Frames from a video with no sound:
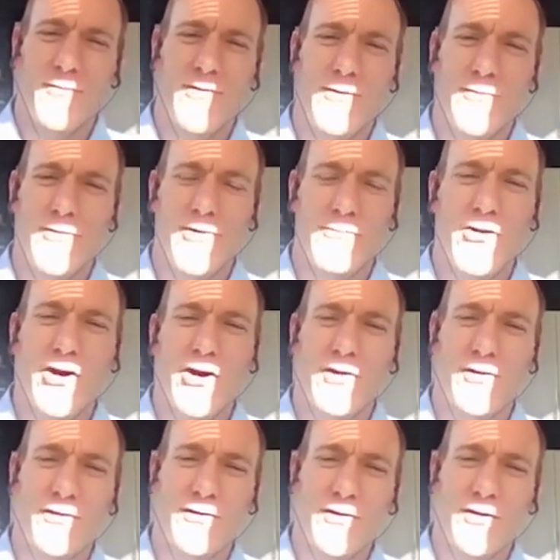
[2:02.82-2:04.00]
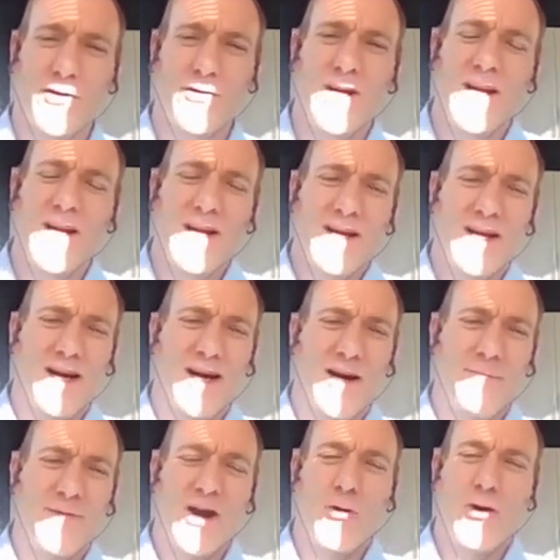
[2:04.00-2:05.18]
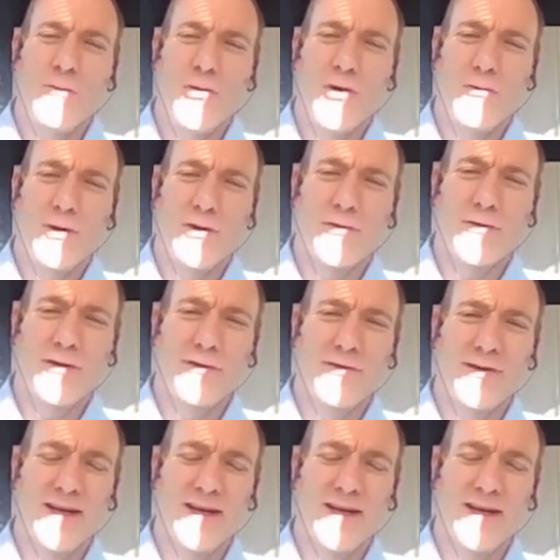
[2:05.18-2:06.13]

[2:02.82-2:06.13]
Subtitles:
up front with our marketers too. At one point we were